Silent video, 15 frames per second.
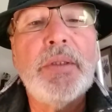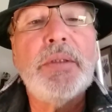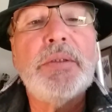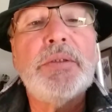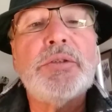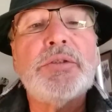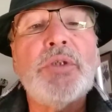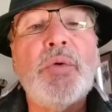
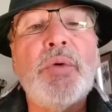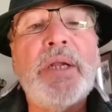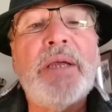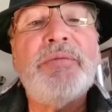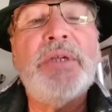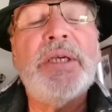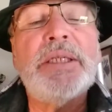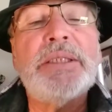so what
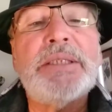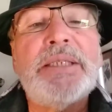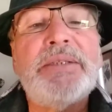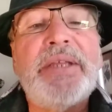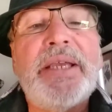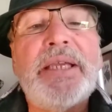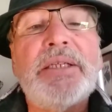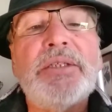I've done is I've
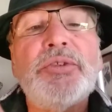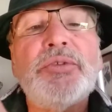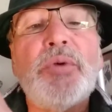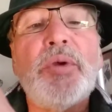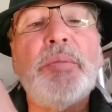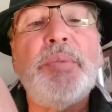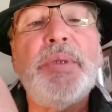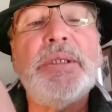taken a
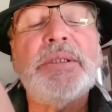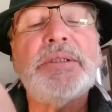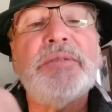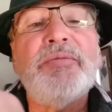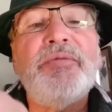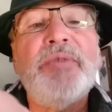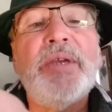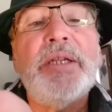short piece and
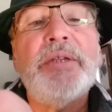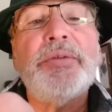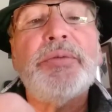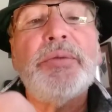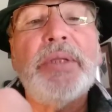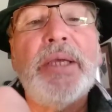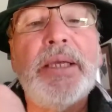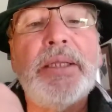fed it through
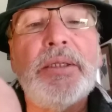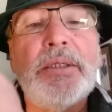that